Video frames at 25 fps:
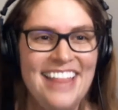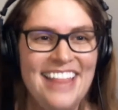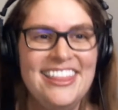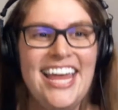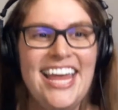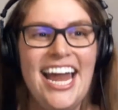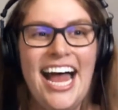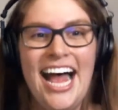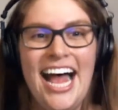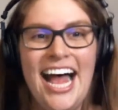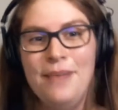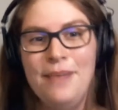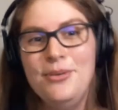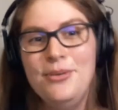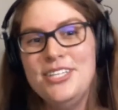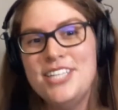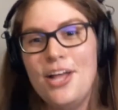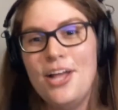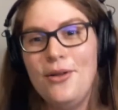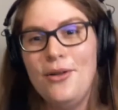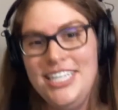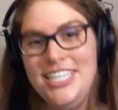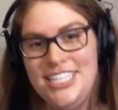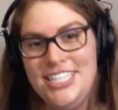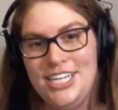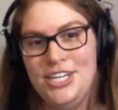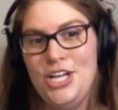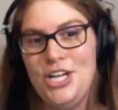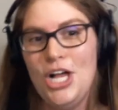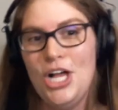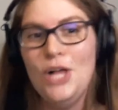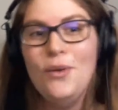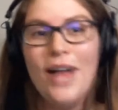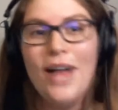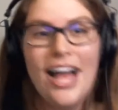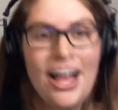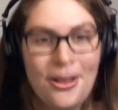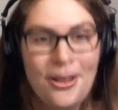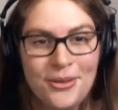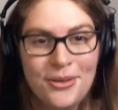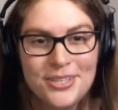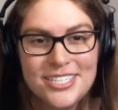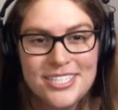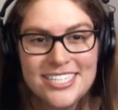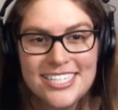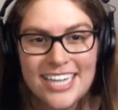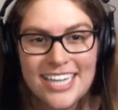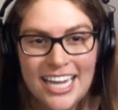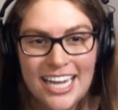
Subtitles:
that I was going to go out